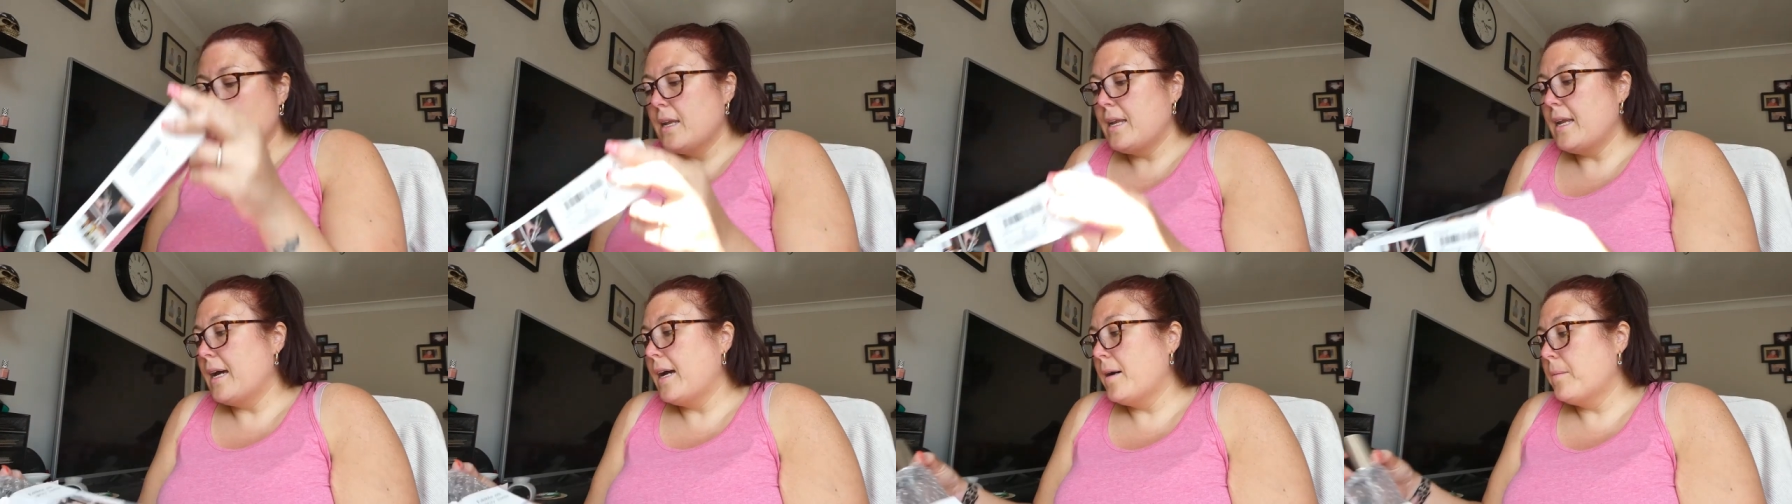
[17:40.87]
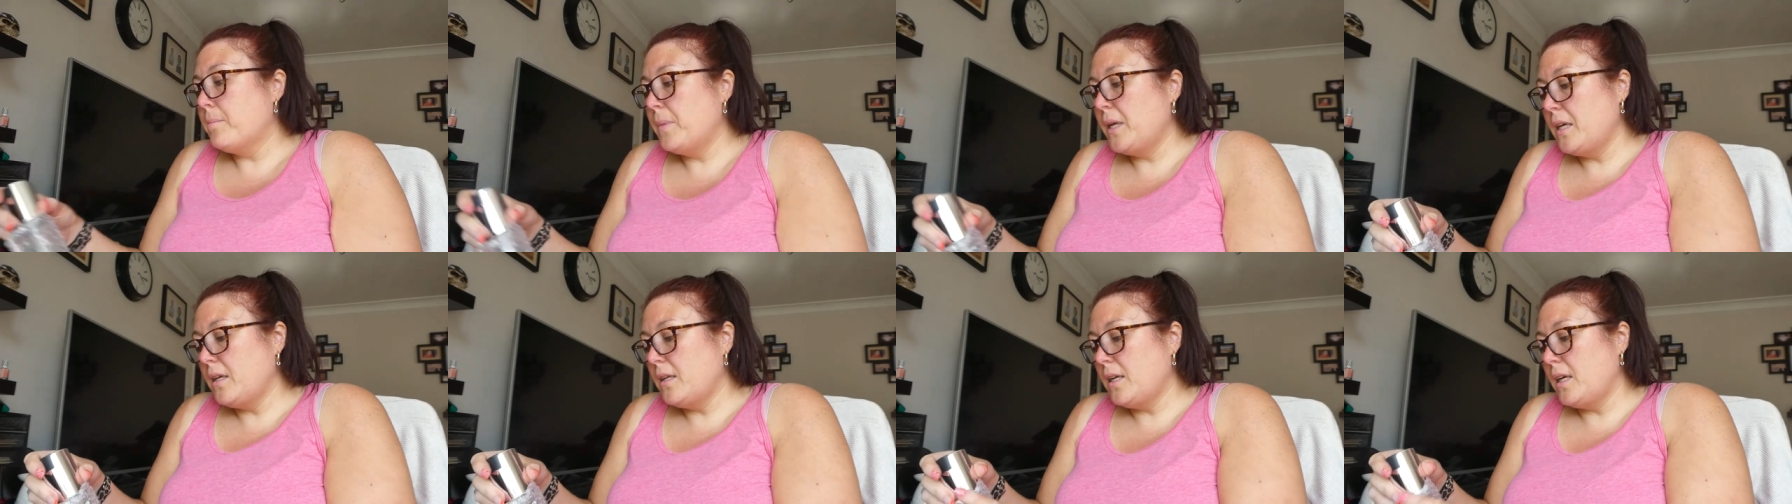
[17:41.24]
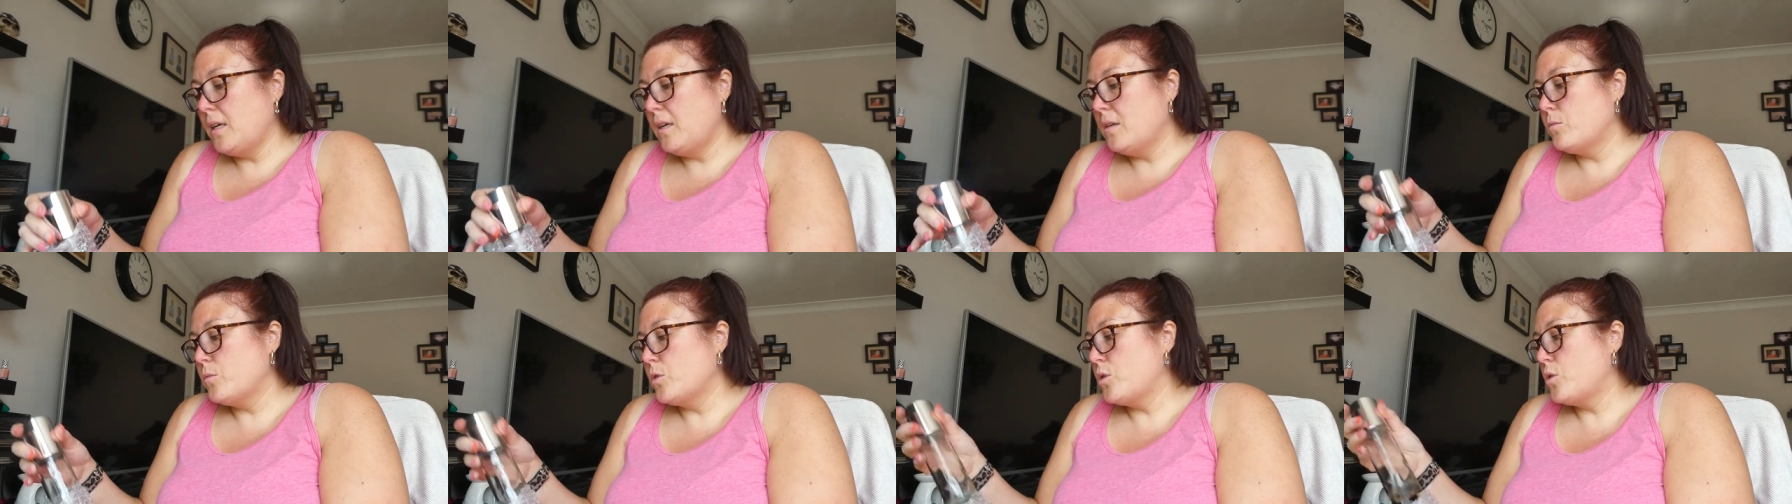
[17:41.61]
Now, me and
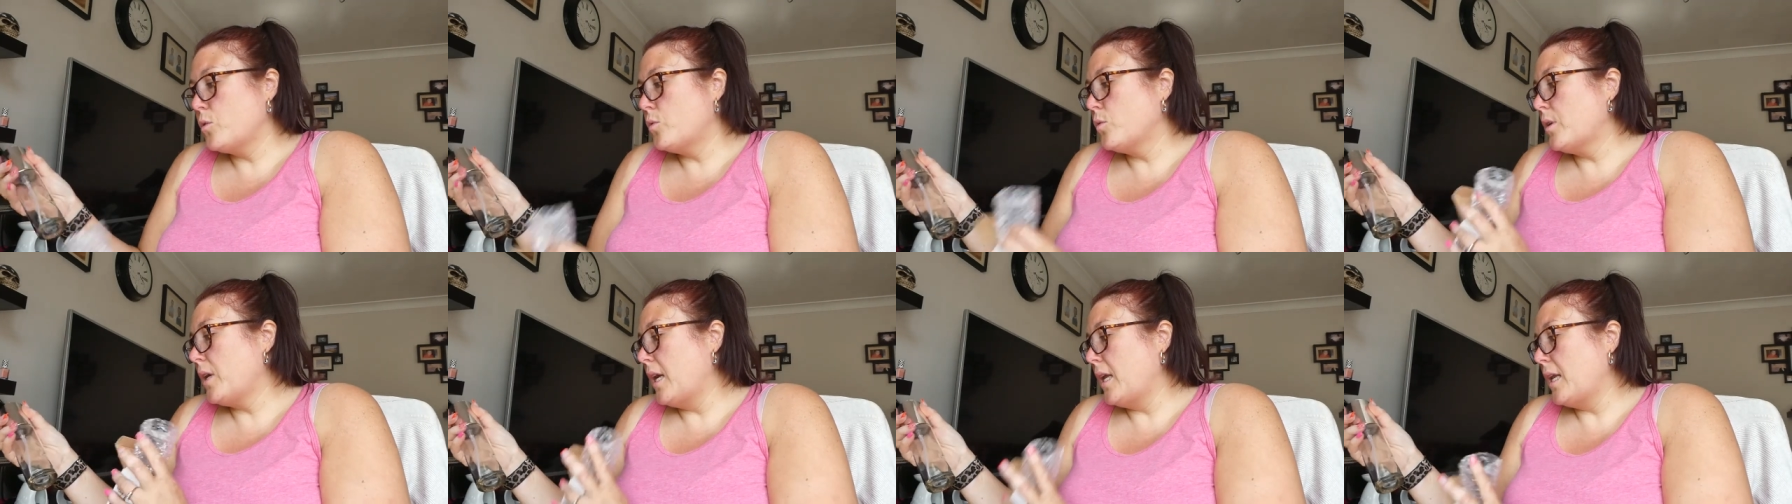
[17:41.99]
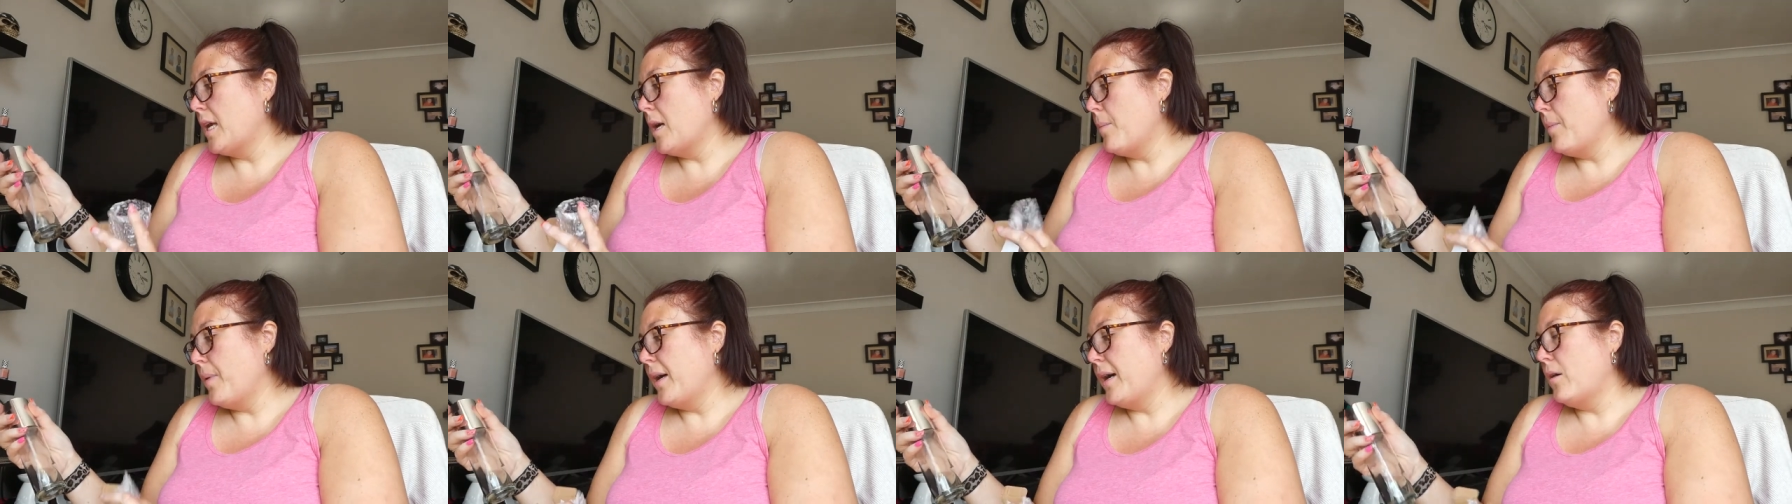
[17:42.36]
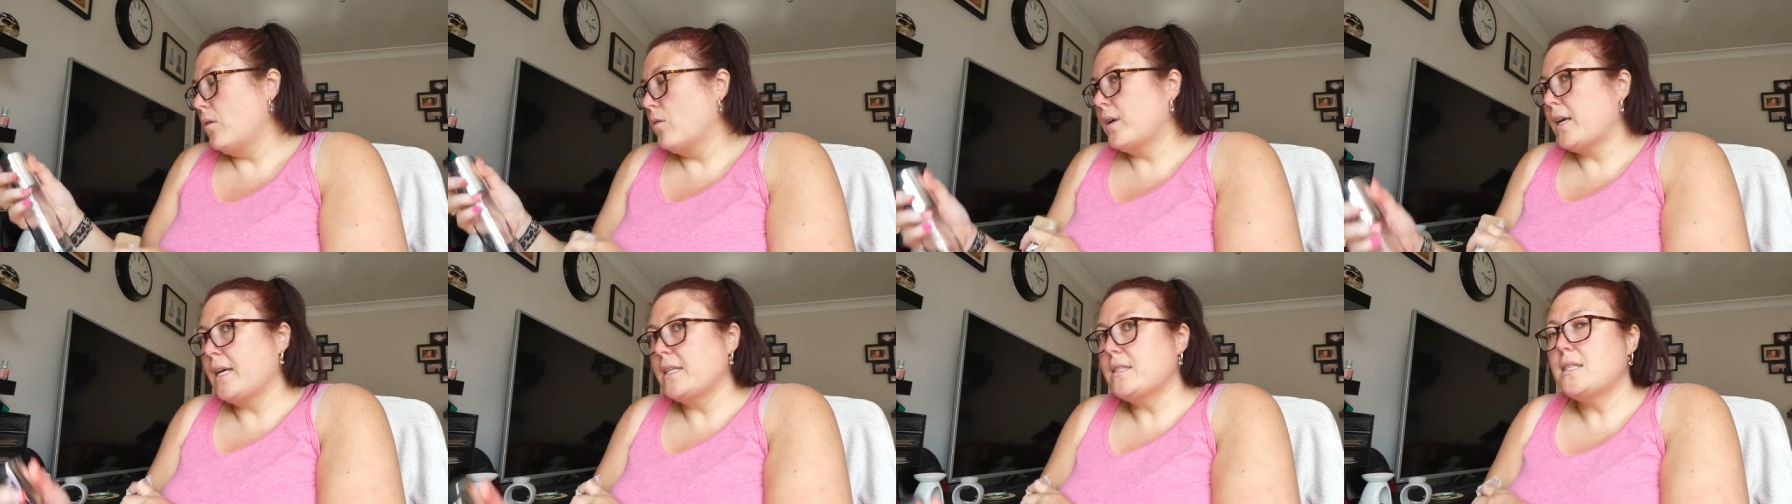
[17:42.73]
Ian was talking
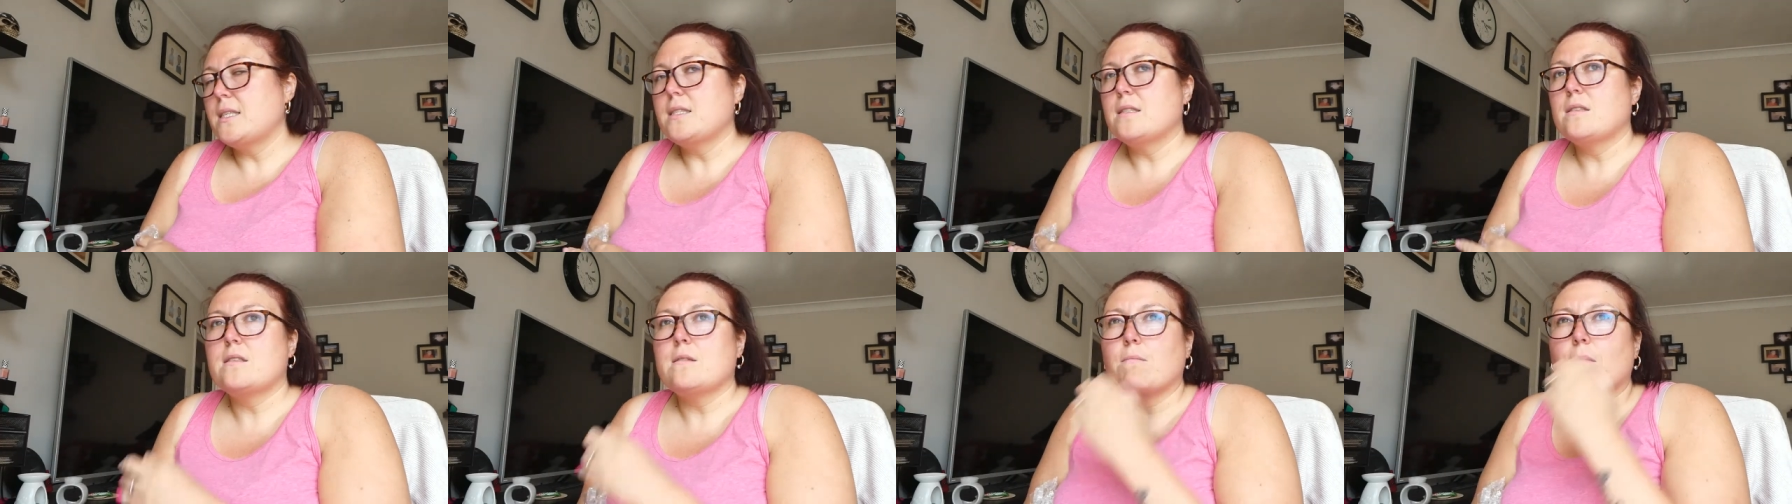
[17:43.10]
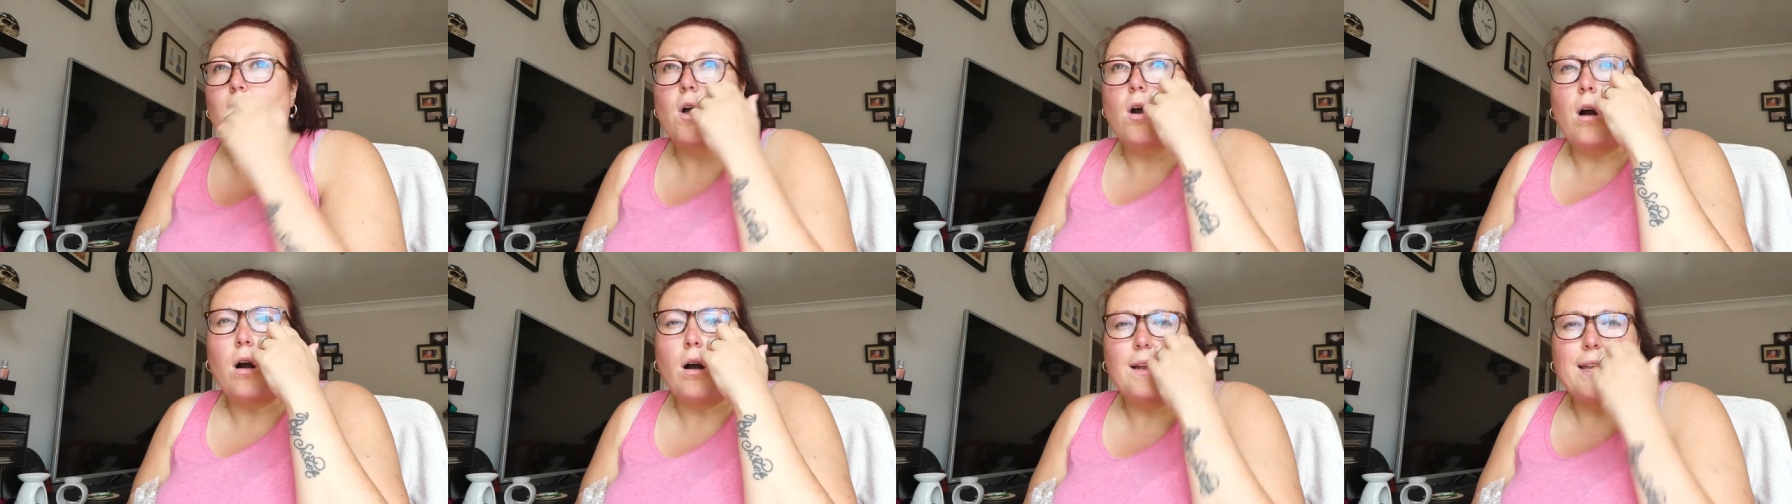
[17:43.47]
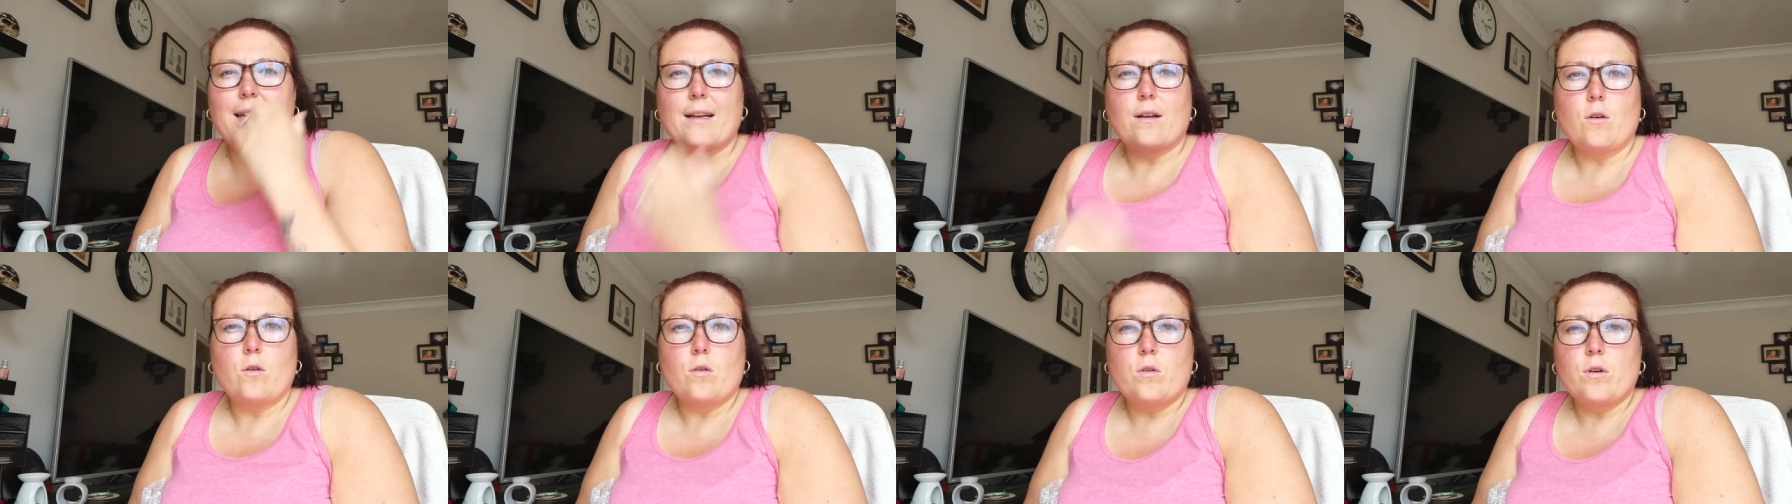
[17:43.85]
about getting some
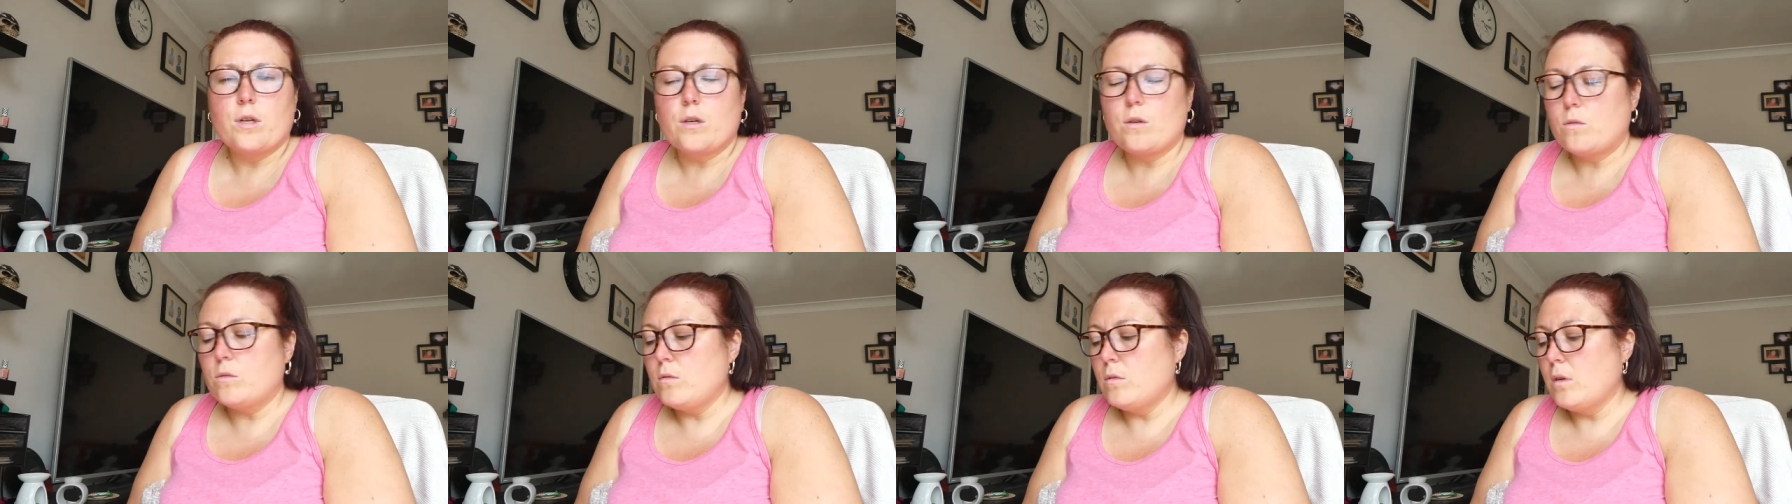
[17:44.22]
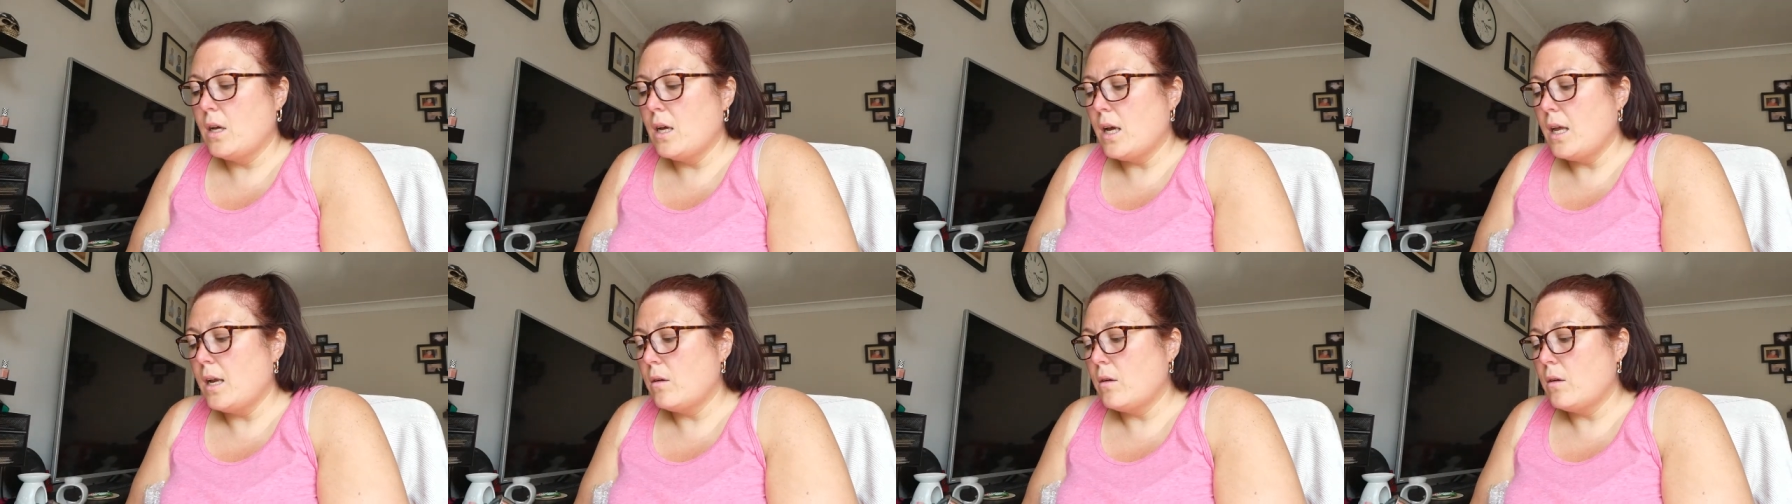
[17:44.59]
garlic oil,